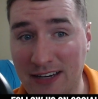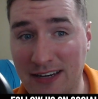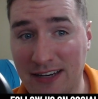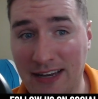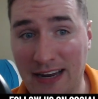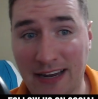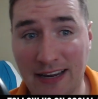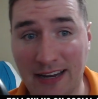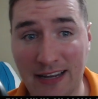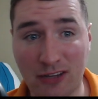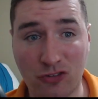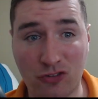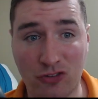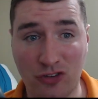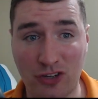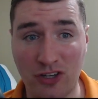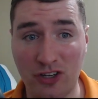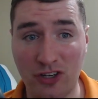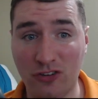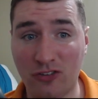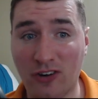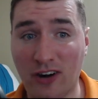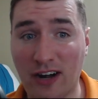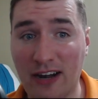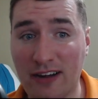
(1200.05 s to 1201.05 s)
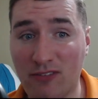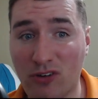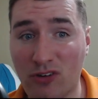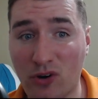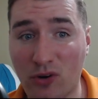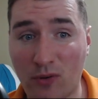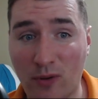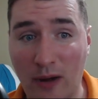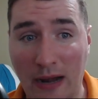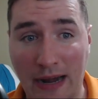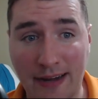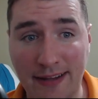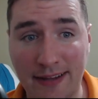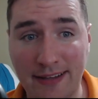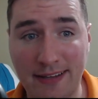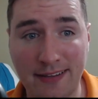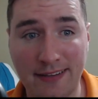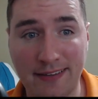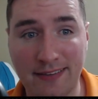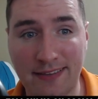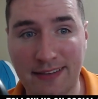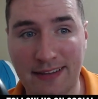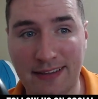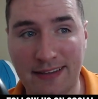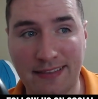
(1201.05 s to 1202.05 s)
NXT driver ready
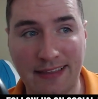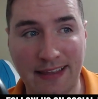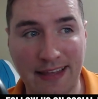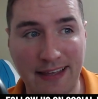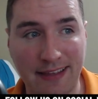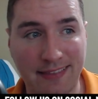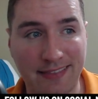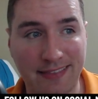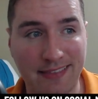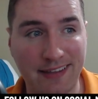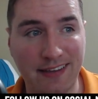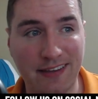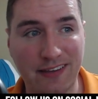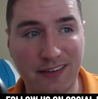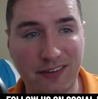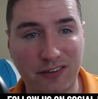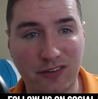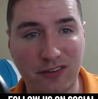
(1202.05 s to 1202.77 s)
that they think